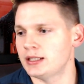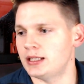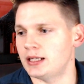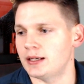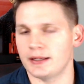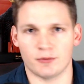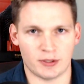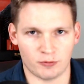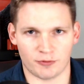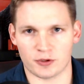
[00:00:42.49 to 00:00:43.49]
In
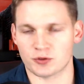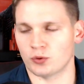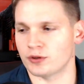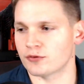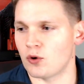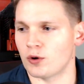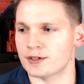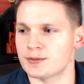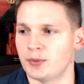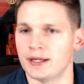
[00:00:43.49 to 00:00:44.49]
reverse order, of
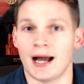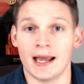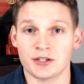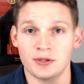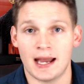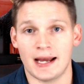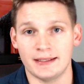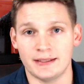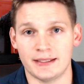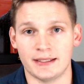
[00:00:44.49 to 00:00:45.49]
course. But I actually
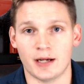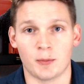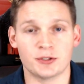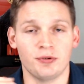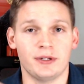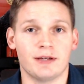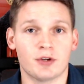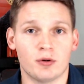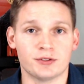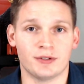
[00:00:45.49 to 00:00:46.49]
had the opportunity of
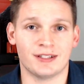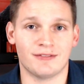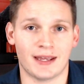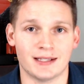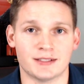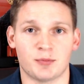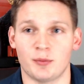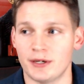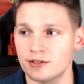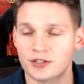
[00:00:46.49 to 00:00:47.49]
going to an advanced
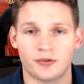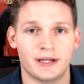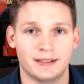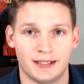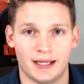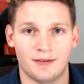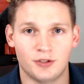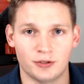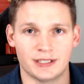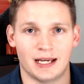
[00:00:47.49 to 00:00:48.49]
premiere screening today of
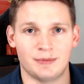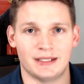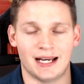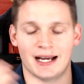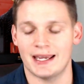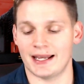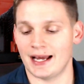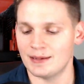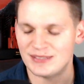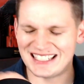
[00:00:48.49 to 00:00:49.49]
No Time to Die, and
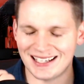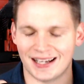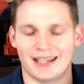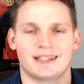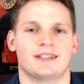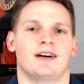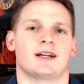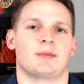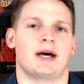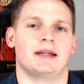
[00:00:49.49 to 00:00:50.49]
I am dying to talk
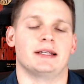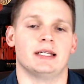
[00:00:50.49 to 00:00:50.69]
about it.